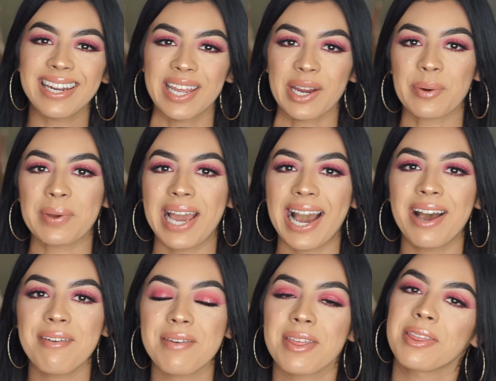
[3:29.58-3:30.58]
here we
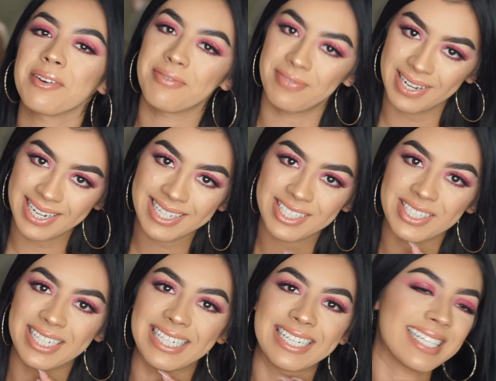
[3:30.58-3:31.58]
have the
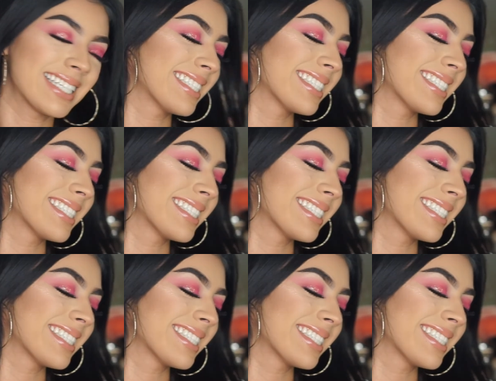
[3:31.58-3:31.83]
finished look.